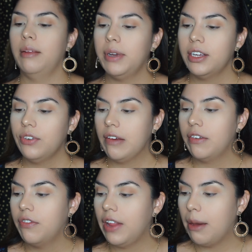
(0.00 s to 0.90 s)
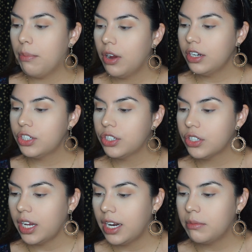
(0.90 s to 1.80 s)
then I'm going to grab a flat
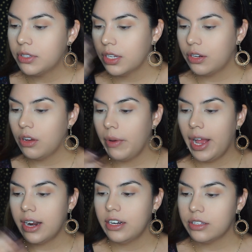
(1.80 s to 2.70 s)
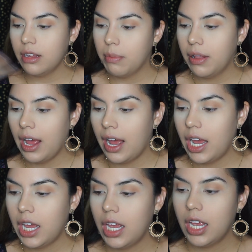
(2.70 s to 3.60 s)
brush and I'm just going to go ahead and just
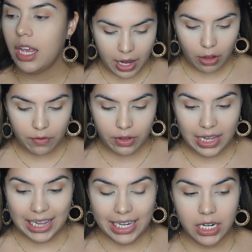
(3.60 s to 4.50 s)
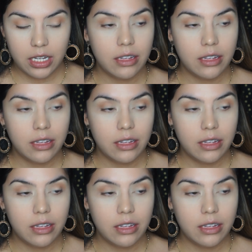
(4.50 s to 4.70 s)
apply over the lid.